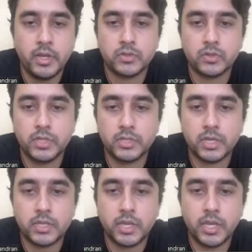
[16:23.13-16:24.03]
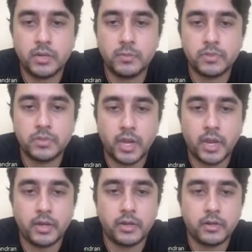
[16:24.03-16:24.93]
So these are the enums,
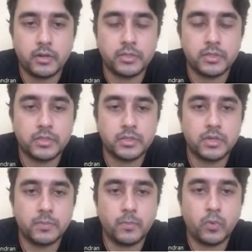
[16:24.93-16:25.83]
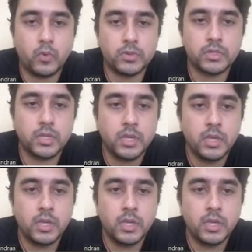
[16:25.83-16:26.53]
and this is the pose,